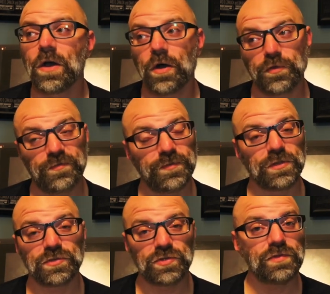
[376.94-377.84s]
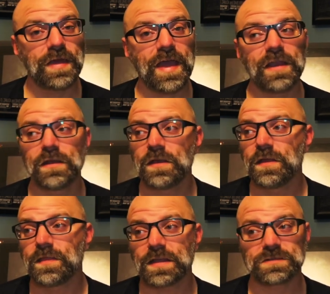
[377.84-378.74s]
Although if you can do that,
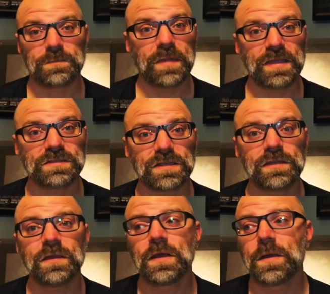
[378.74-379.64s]
that's amazing.